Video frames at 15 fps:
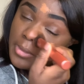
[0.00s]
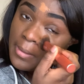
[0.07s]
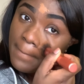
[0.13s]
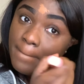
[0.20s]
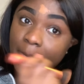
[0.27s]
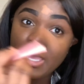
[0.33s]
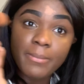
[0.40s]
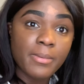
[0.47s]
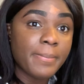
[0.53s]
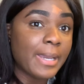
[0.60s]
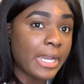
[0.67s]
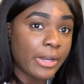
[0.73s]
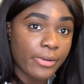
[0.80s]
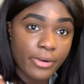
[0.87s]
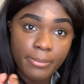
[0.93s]
baby
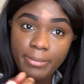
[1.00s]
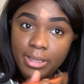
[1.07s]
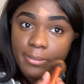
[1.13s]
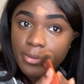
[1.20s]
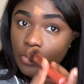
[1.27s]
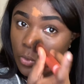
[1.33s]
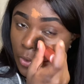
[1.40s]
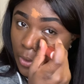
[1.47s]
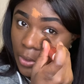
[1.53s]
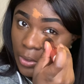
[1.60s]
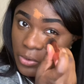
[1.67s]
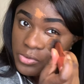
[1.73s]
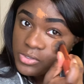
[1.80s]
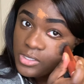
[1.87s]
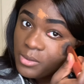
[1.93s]
powder, baby oil,
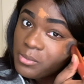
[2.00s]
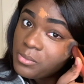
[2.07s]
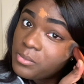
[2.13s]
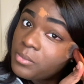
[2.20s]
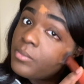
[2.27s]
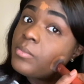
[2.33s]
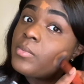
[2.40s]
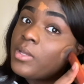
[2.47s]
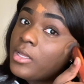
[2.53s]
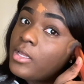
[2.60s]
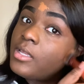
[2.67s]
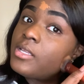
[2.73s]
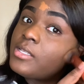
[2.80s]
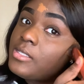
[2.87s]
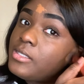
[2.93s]
something
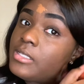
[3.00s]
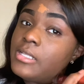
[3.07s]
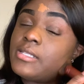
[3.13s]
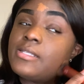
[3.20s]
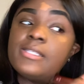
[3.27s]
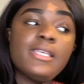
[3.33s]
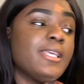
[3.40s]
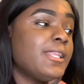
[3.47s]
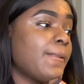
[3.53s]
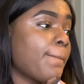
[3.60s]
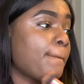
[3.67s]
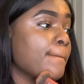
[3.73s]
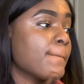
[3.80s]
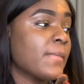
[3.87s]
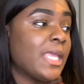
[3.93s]
scented.
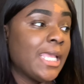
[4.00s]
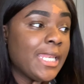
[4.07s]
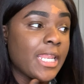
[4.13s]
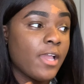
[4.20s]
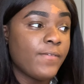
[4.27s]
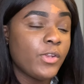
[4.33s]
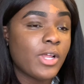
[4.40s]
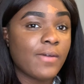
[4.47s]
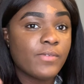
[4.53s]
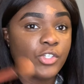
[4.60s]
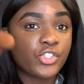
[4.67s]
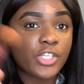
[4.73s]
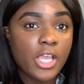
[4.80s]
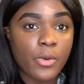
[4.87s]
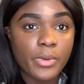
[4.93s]
Now, if you don't have a
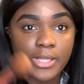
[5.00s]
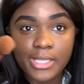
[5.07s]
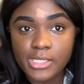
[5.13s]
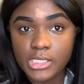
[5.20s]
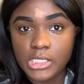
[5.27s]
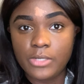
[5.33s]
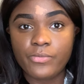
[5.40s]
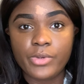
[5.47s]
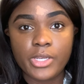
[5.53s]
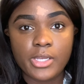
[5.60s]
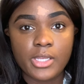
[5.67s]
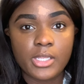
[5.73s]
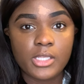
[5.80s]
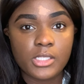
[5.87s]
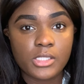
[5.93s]
shower, that's a different
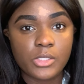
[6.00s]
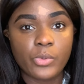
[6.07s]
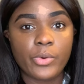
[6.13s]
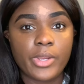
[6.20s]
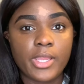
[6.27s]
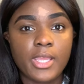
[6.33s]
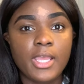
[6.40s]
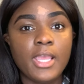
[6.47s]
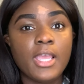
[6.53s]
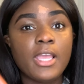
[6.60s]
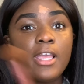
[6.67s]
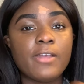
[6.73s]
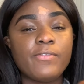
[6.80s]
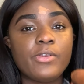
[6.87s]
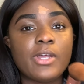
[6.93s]
story.
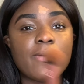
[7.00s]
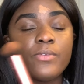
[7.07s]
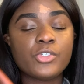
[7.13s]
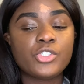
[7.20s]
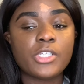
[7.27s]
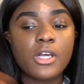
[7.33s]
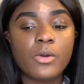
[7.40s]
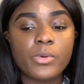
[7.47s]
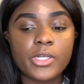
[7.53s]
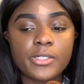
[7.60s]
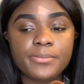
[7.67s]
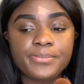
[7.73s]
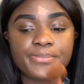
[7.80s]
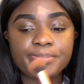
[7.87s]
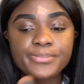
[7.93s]
If you don't have a shower,
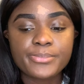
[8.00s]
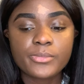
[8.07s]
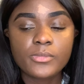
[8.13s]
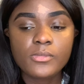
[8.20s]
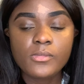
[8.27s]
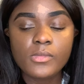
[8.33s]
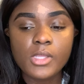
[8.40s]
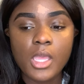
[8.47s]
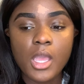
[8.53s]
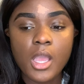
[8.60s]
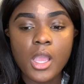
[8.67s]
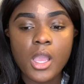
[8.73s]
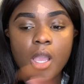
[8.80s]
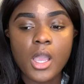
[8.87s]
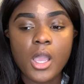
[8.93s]

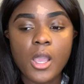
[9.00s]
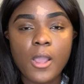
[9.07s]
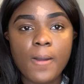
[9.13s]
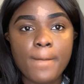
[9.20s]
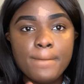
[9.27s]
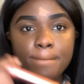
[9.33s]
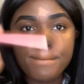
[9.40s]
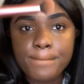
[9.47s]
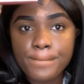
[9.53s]
I'm